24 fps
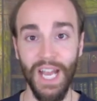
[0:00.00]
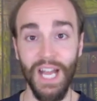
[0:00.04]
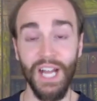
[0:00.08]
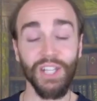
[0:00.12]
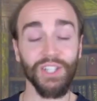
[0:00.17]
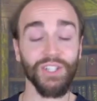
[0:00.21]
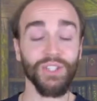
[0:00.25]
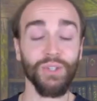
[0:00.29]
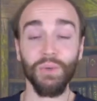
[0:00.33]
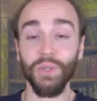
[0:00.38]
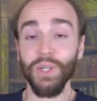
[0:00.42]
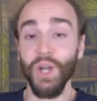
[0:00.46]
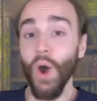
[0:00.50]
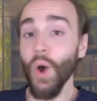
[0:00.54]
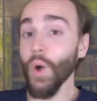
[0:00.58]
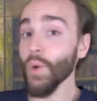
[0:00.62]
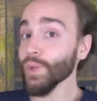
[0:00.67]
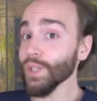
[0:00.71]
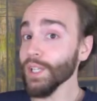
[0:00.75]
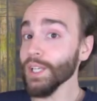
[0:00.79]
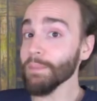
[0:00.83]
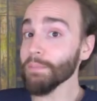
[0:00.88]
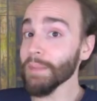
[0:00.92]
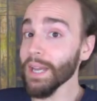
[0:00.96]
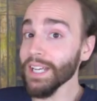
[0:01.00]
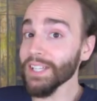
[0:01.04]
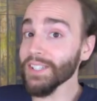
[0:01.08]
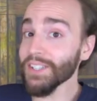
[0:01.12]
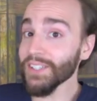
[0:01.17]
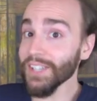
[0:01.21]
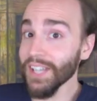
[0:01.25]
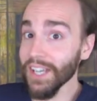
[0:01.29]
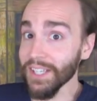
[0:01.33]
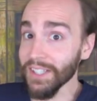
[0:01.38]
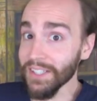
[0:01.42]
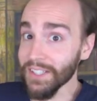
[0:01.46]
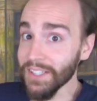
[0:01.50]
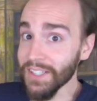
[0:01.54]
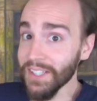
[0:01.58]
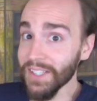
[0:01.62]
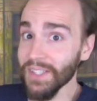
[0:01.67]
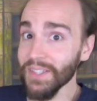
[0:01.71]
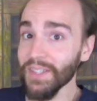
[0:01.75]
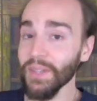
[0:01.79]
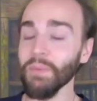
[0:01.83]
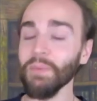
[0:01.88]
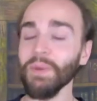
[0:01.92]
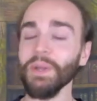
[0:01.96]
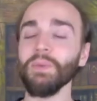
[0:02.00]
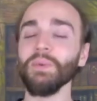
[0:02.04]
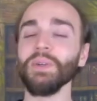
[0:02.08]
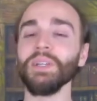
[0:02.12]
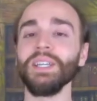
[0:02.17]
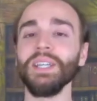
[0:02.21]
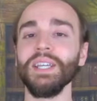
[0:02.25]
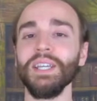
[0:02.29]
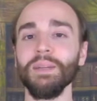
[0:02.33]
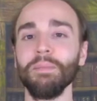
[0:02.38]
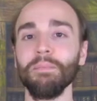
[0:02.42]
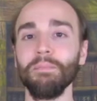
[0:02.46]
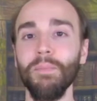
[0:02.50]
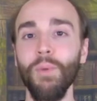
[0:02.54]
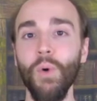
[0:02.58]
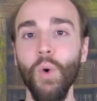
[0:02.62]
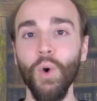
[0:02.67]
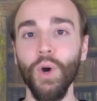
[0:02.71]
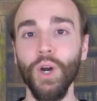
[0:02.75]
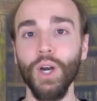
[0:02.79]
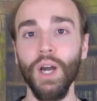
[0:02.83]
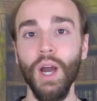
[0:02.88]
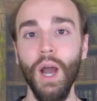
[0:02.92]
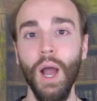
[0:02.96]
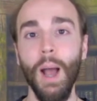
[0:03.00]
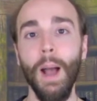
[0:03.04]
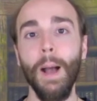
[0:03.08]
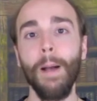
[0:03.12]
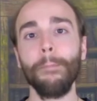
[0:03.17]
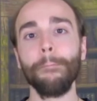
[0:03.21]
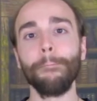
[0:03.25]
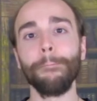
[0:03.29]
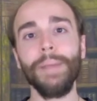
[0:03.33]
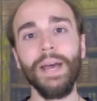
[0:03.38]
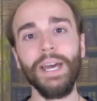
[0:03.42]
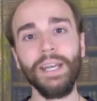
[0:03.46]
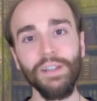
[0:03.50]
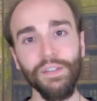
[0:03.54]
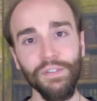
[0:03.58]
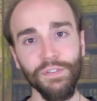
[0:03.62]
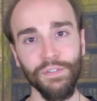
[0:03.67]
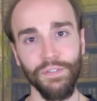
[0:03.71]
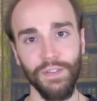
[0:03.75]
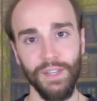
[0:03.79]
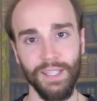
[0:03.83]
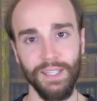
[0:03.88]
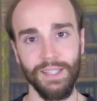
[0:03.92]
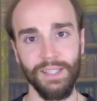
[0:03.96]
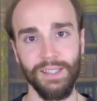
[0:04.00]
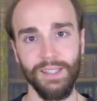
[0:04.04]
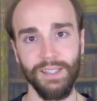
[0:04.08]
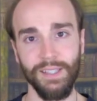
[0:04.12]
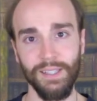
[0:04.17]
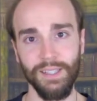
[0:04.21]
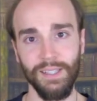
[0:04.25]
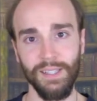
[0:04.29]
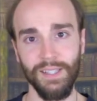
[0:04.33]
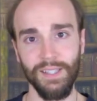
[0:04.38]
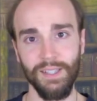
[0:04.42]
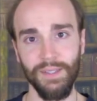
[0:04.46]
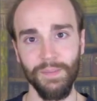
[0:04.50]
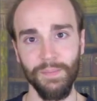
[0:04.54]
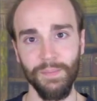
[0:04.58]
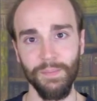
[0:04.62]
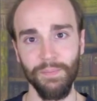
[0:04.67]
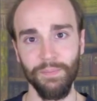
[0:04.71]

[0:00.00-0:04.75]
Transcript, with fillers: So it only makes sense that we would get more benefits